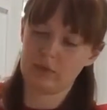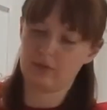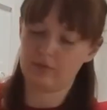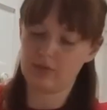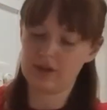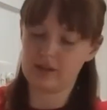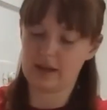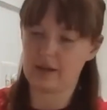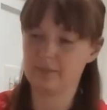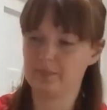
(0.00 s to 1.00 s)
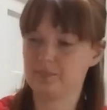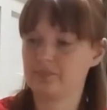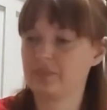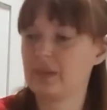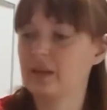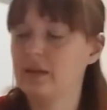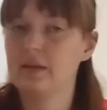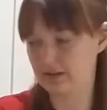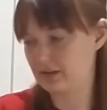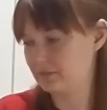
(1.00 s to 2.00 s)
Voila.
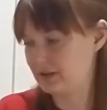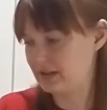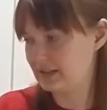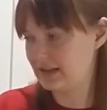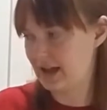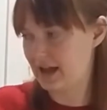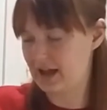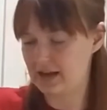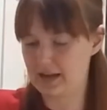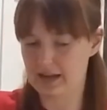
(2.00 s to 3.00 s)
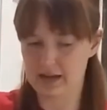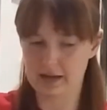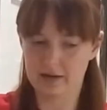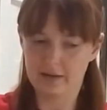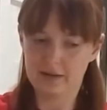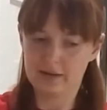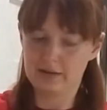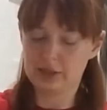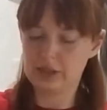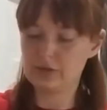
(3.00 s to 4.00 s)
We need to add in
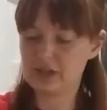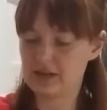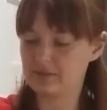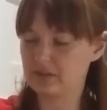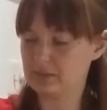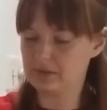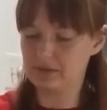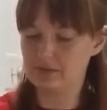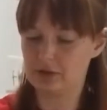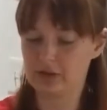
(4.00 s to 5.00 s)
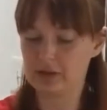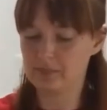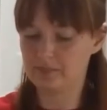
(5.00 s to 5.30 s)
2 tablespoons of sugar.